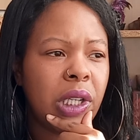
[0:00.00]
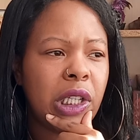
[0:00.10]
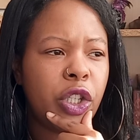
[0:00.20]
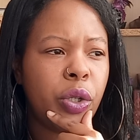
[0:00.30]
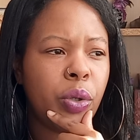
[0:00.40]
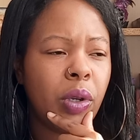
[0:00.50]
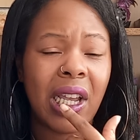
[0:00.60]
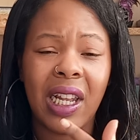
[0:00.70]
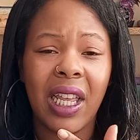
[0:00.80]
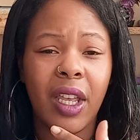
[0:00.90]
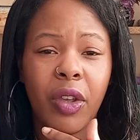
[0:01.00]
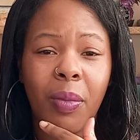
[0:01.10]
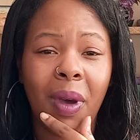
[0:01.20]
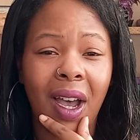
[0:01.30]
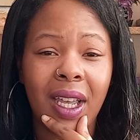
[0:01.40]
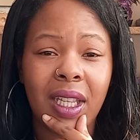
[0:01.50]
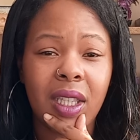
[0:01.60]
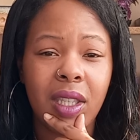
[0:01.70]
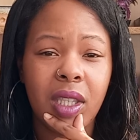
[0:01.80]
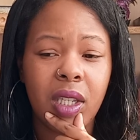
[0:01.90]
need to clear your
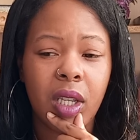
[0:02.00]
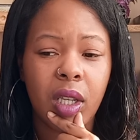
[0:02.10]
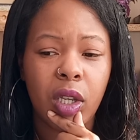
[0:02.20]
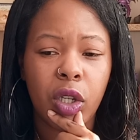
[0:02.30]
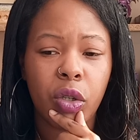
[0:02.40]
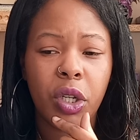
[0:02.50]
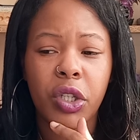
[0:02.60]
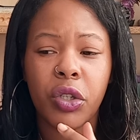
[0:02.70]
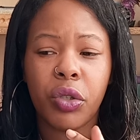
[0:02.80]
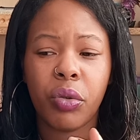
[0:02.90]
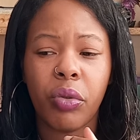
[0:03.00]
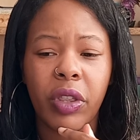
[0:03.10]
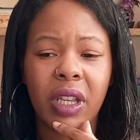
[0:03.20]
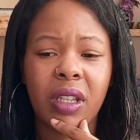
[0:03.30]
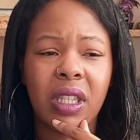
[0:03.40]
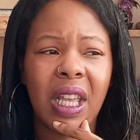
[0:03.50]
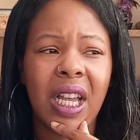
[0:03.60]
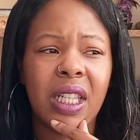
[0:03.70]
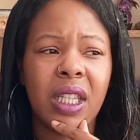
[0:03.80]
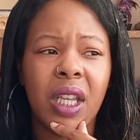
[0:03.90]
mind. You need to do things
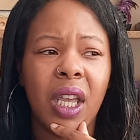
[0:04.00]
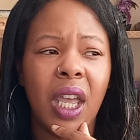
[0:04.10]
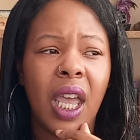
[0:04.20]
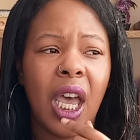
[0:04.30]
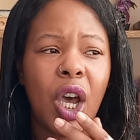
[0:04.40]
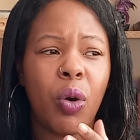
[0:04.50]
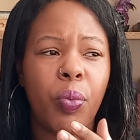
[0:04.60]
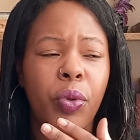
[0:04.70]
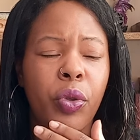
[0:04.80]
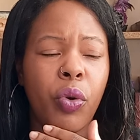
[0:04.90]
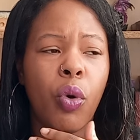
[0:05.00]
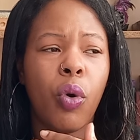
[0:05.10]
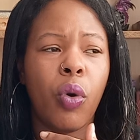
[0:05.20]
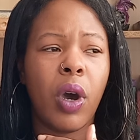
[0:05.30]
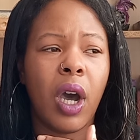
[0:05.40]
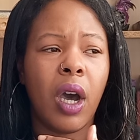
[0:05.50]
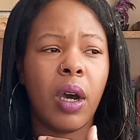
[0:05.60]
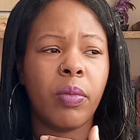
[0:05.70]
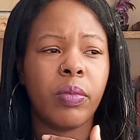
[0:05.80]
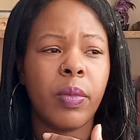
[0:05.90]
that help your
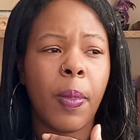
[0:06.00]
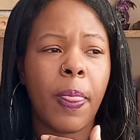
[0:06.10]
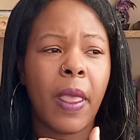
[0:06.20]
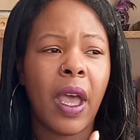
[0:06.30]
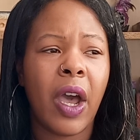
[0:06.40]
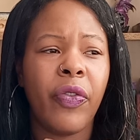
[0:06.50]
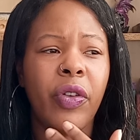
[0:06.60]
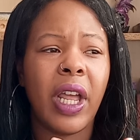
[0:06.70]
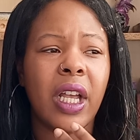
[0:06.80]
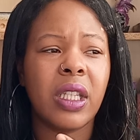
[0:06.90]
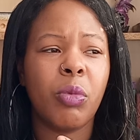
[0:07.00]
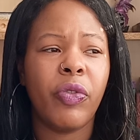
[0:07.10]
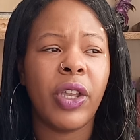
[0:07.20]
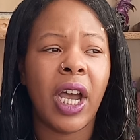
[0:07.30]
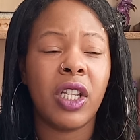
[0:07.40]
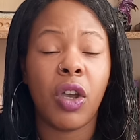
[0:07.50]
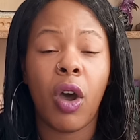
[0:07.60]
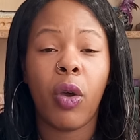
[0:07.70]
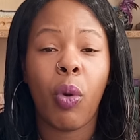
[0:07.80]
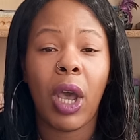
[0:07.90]
I feel like some of you guys
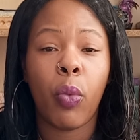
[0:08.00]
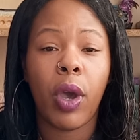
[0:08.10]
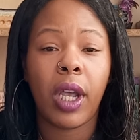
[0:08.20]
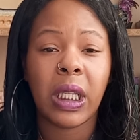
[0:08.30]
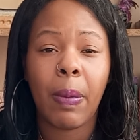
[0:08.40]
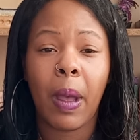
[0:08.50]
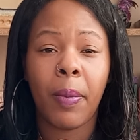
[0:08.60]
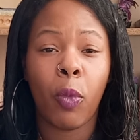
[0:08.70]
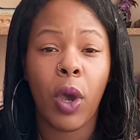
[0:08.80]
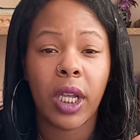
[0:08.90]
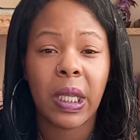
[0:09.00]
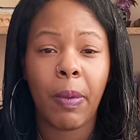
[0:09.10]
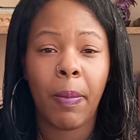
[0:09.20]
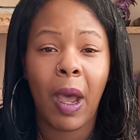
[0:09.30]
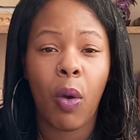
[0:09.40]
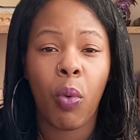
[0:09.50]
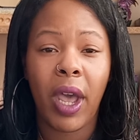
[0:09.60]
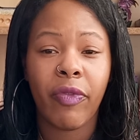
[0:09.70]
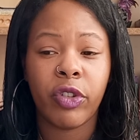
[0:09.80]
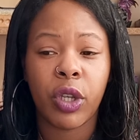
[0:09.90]
are quite worked up about
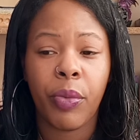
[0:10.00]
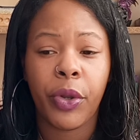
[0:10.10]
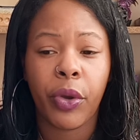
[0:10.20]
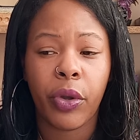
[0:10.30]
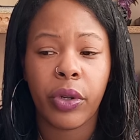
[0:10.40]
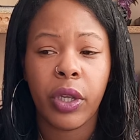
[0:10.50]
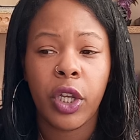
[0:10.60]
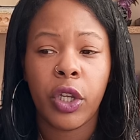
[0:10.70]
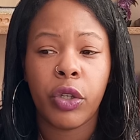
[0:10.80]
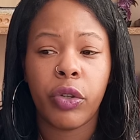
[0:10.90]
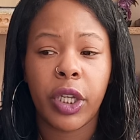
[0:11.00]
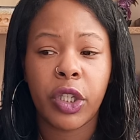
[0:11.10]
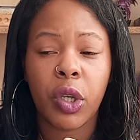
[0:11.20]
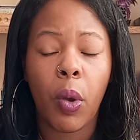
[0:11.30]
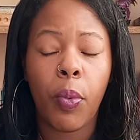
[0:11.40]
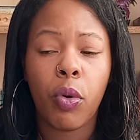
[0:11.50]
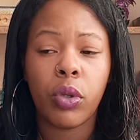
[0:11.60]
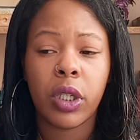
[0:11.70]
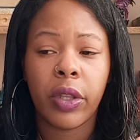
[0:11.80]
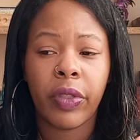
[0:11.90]
whatever's going on. It's so
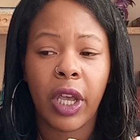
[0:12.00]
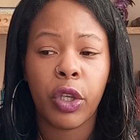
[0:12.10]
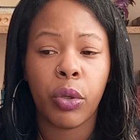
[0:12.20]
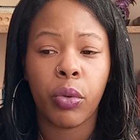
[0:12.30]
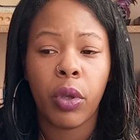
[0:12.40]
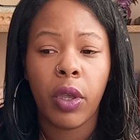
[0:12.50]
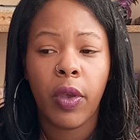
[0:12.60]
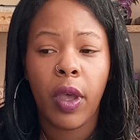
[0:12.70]
important that you